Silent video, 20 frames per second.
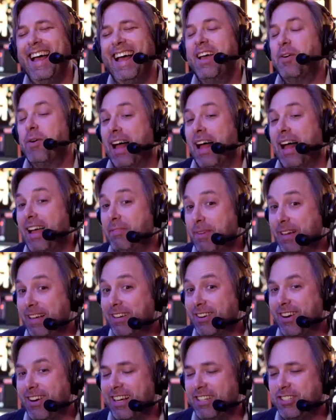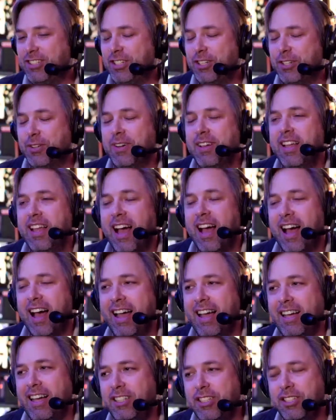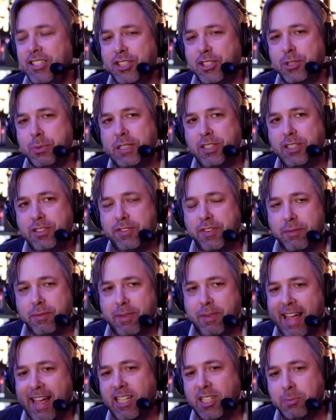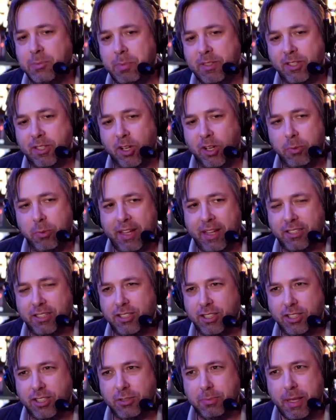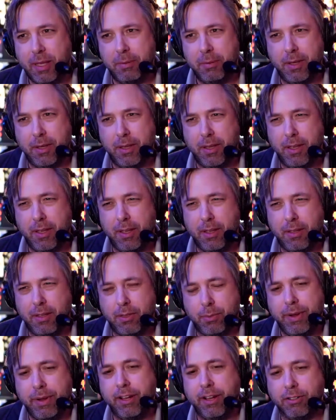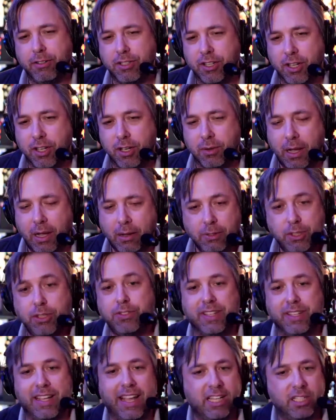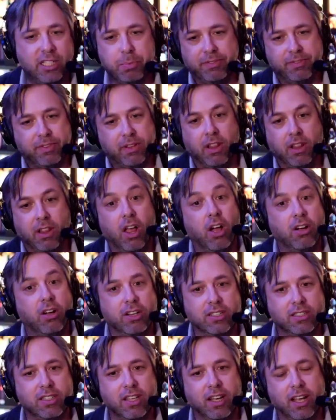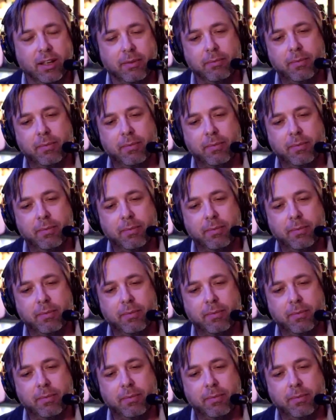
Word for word: well, I have mine crash too. I actually switched from XSplit to OBS just maybe three years ago. I was using XSplit for the longest time.